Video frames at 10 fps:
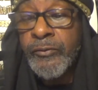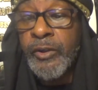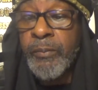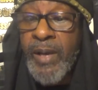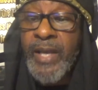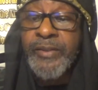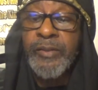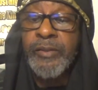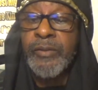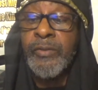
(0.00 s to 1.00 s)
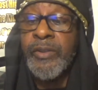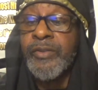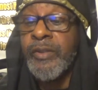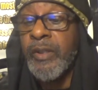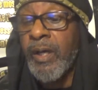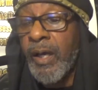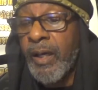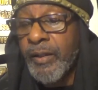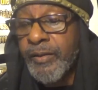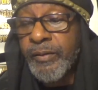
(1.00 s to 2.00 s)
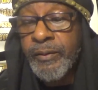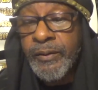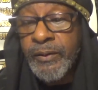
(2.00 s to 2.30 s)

to Damascus, to the synagogues,